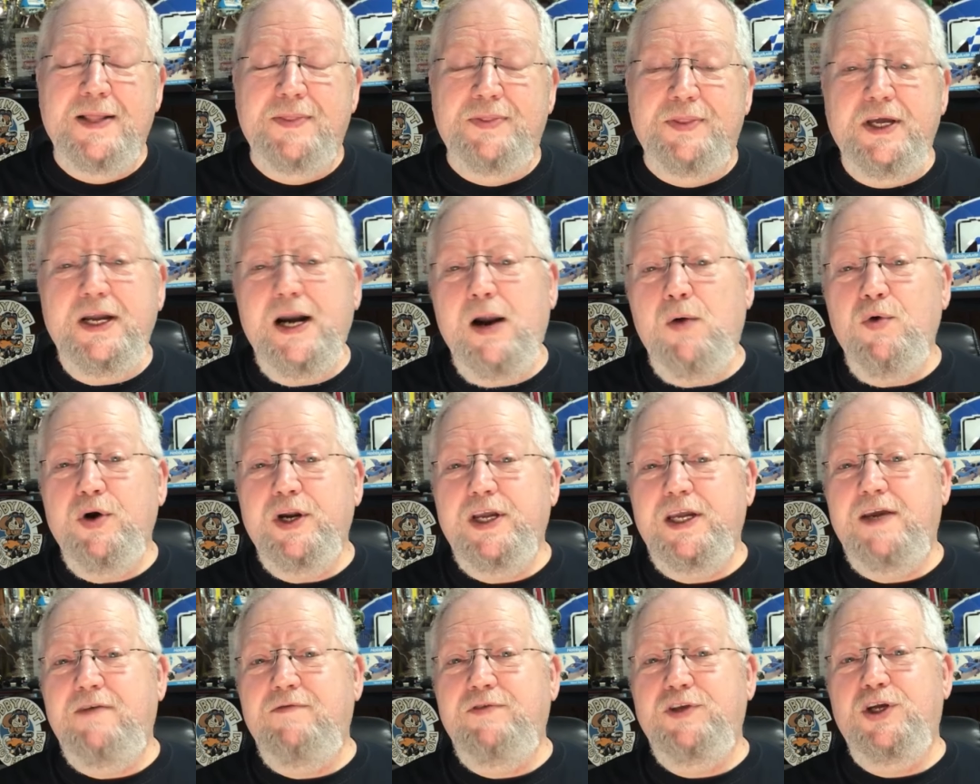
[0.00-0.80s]
Then I want
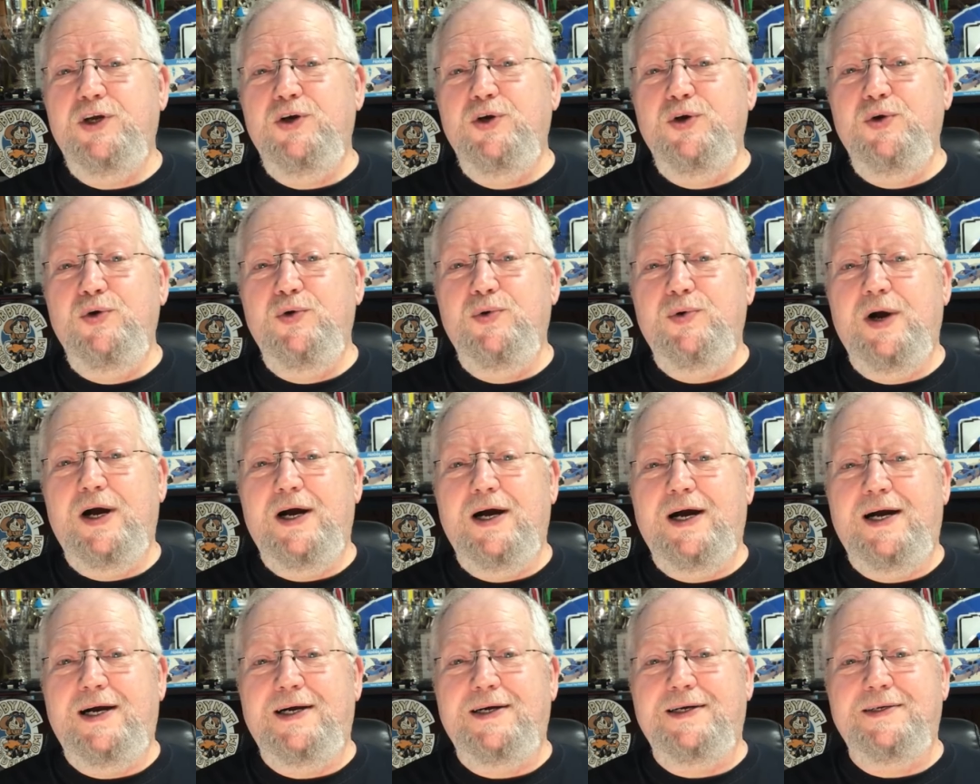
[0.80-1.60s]
to give you
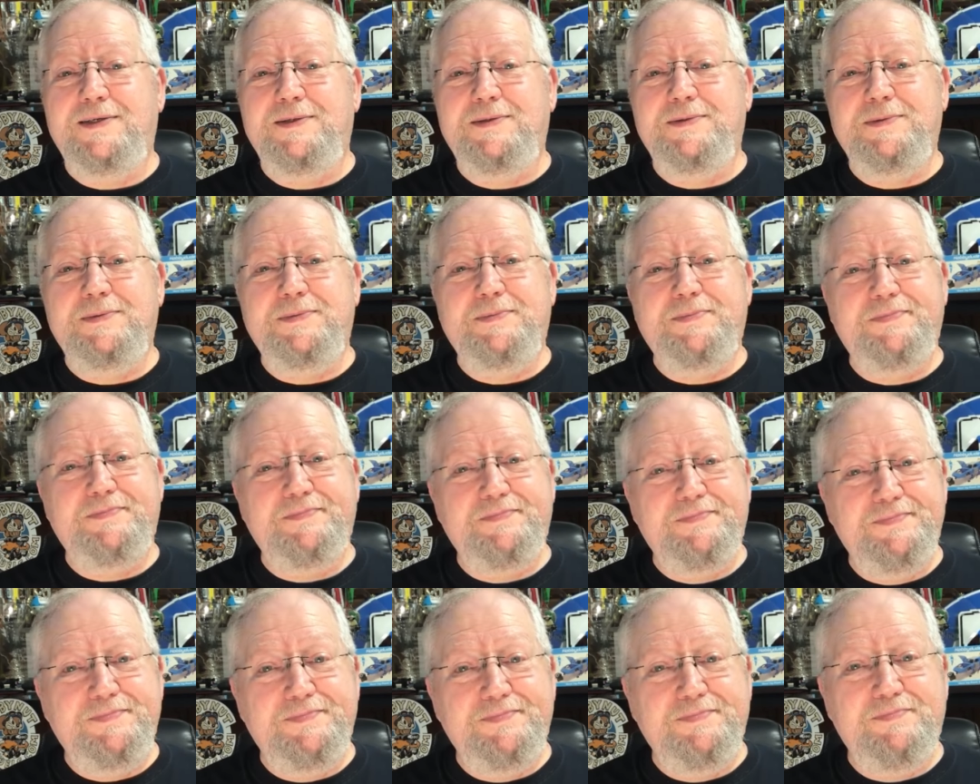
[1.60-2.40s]

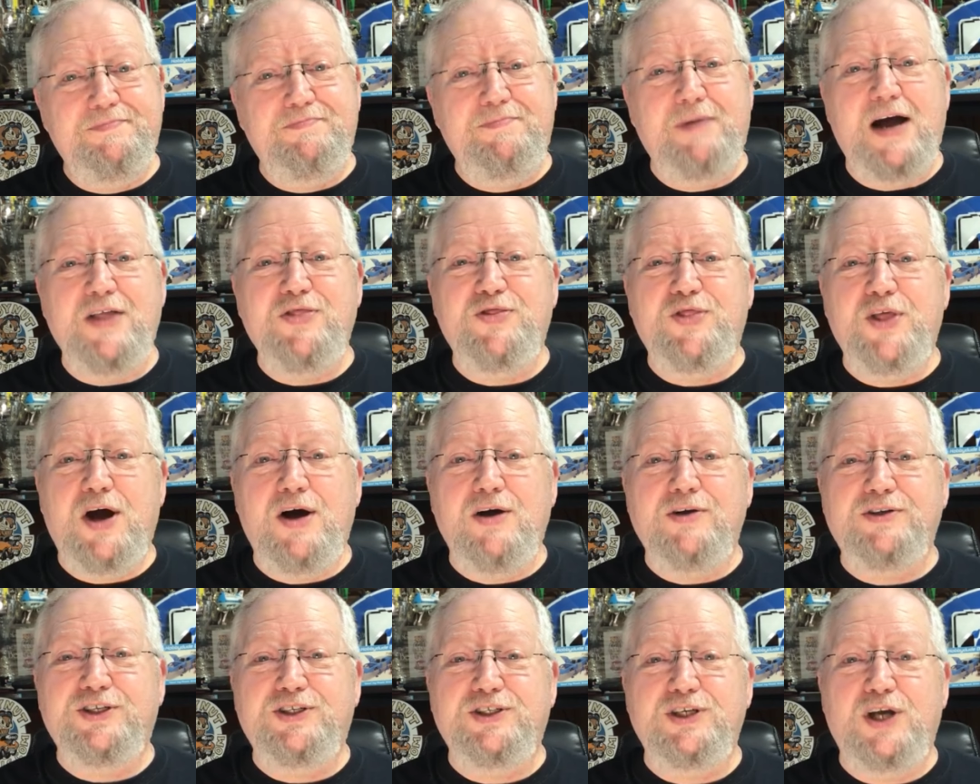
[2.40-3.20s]
my
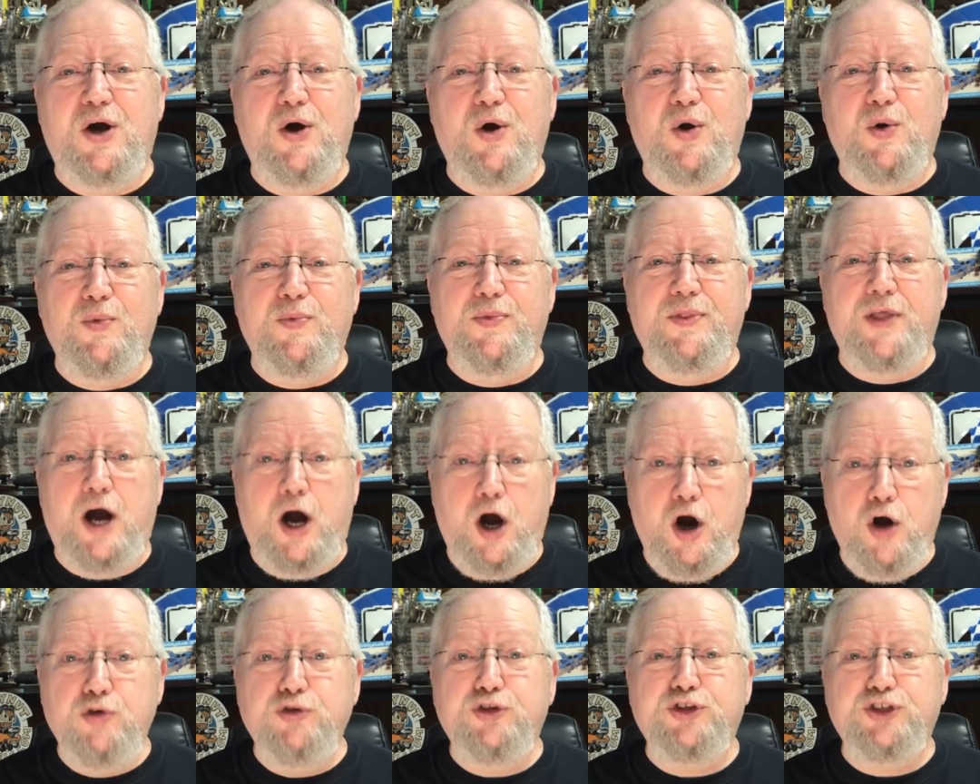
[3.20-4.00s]
thoughts on the
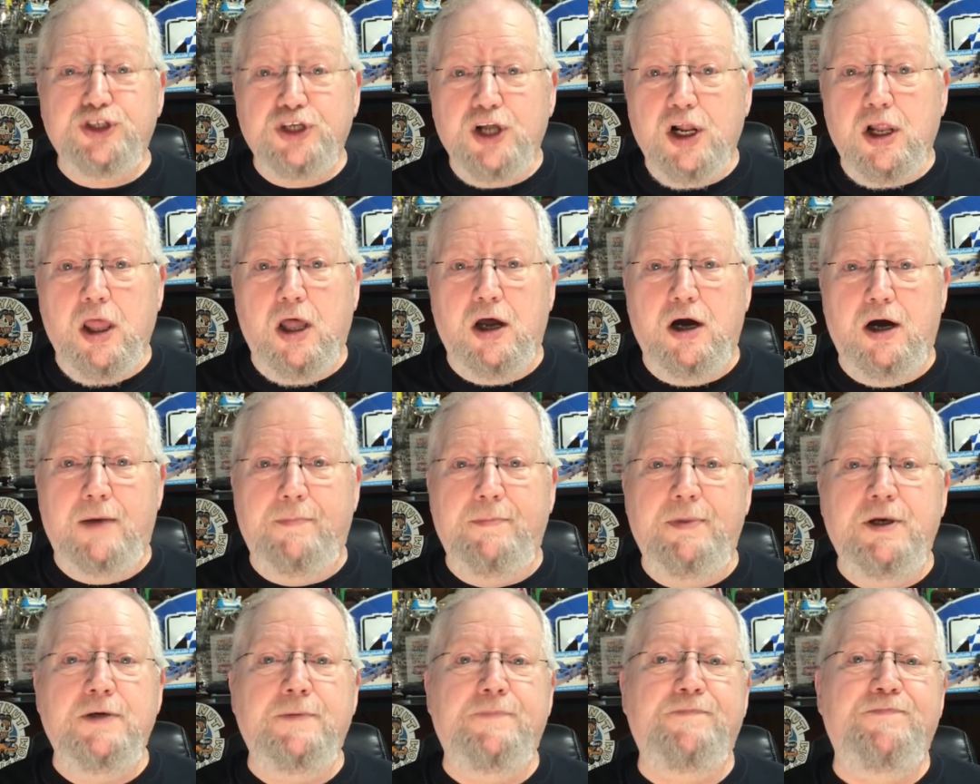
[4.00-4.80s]
host
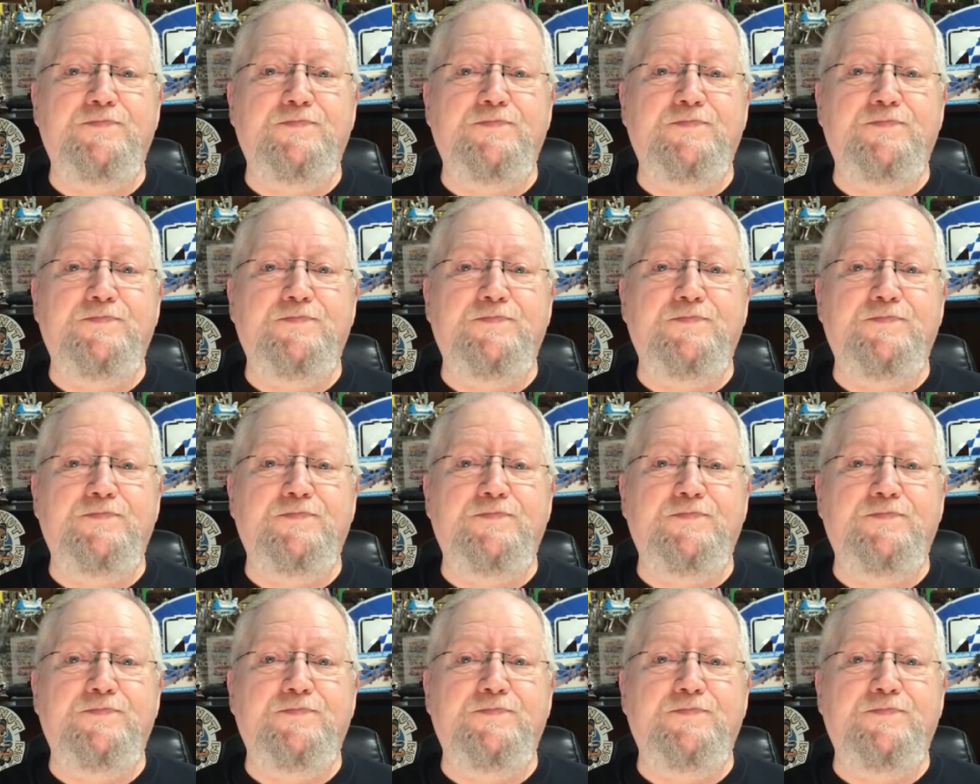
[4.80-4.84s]
club,